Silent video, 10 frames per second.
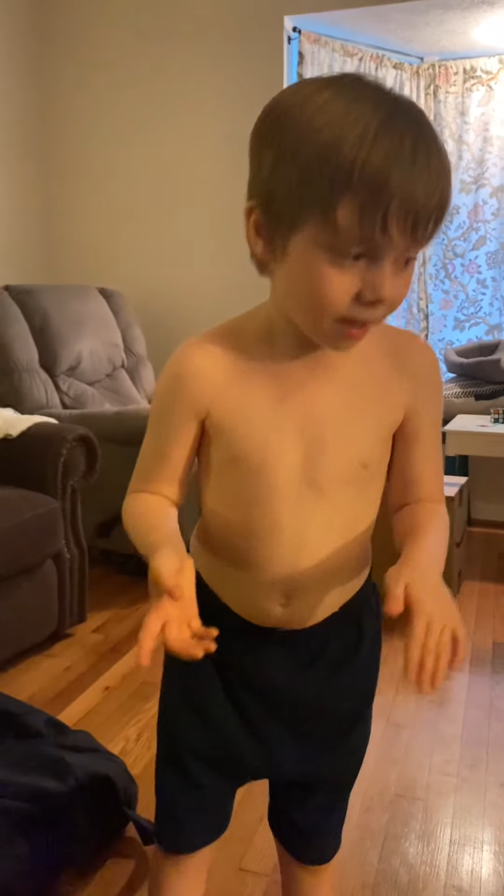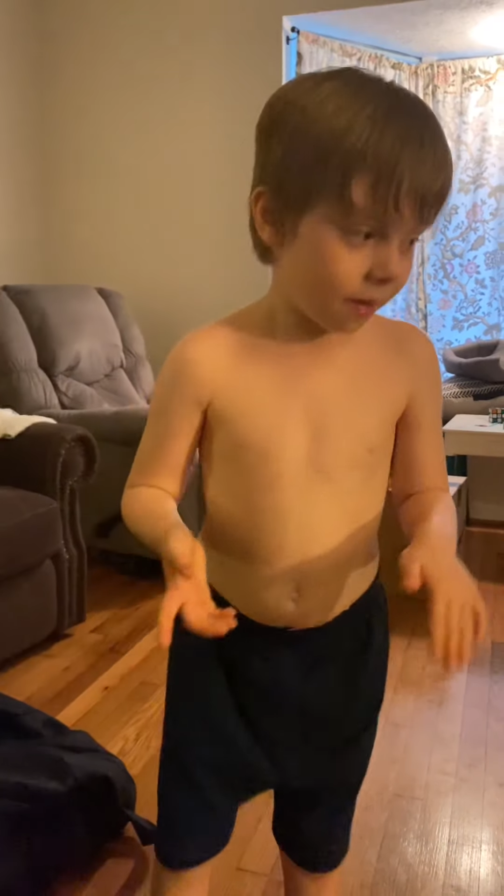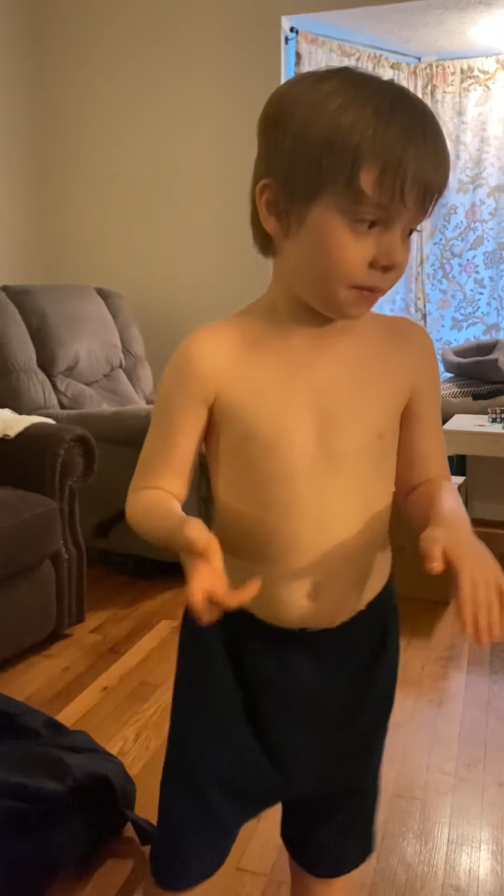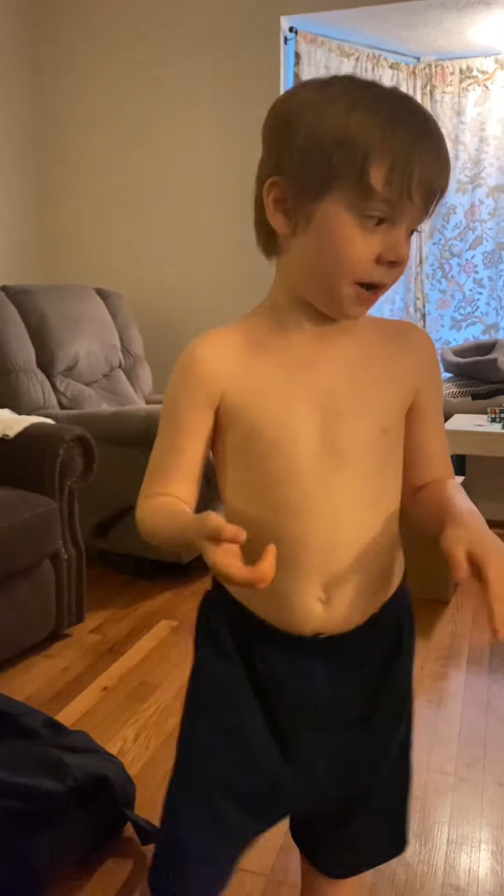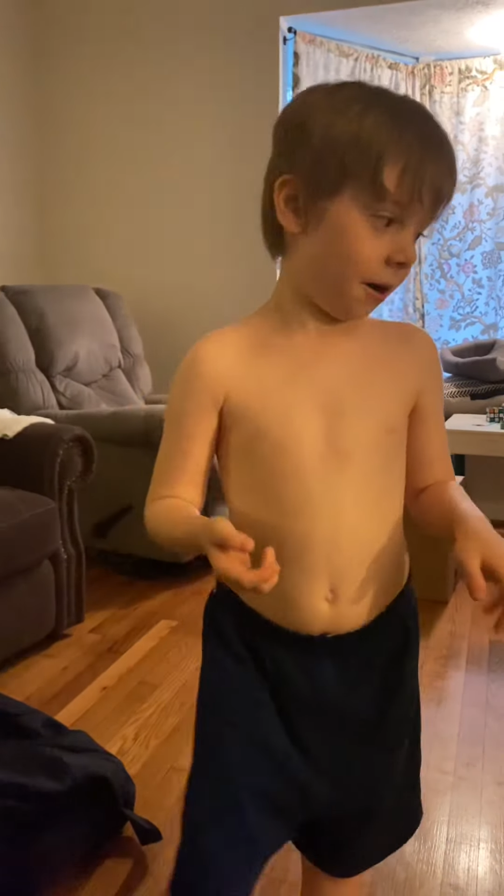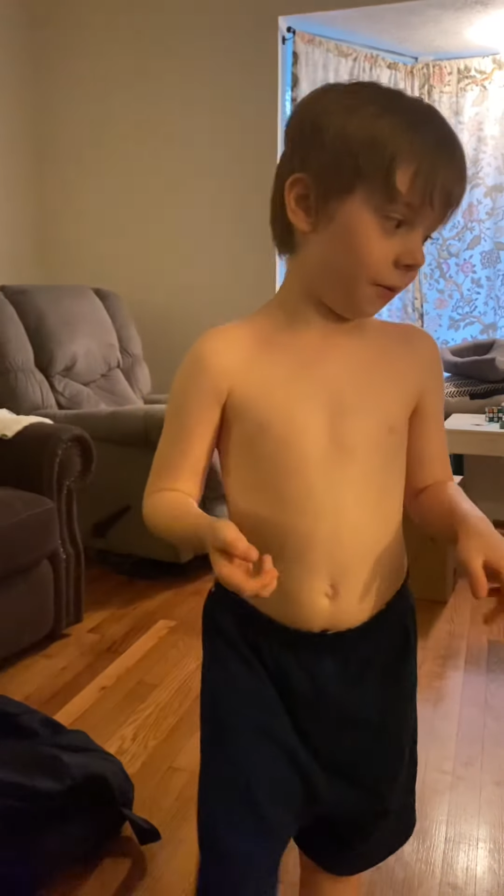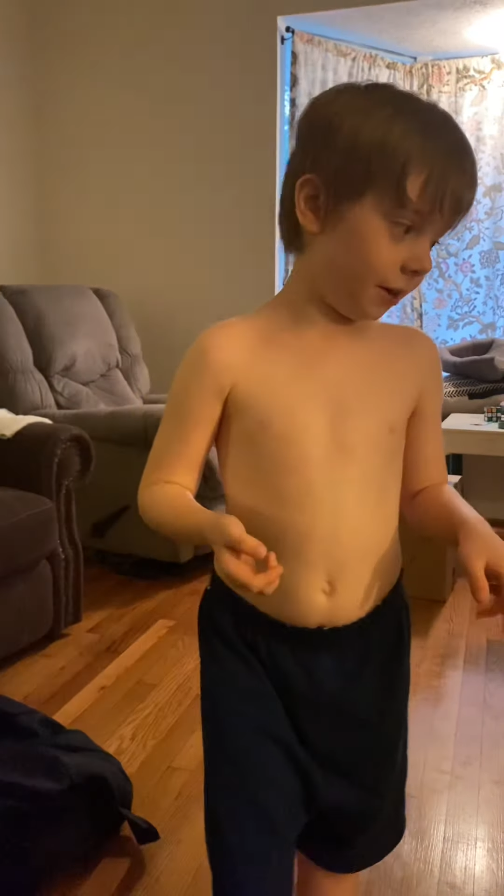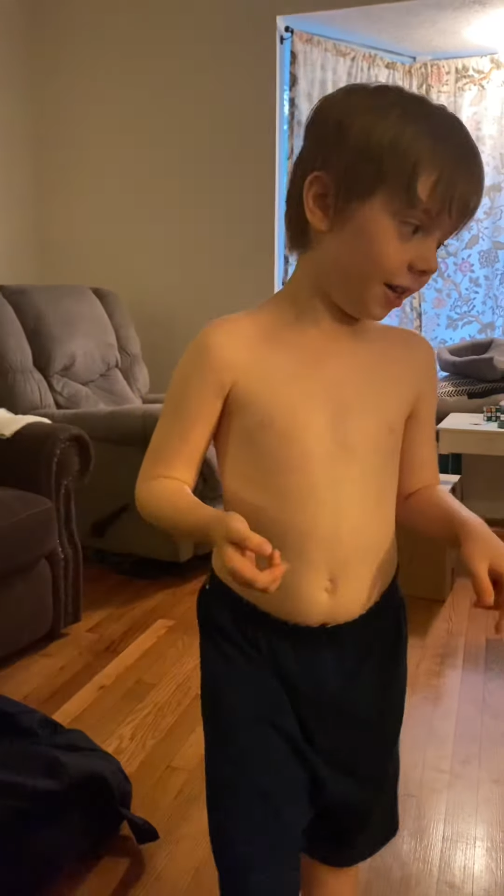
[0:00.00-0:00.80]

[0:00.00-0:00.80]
Now, uh,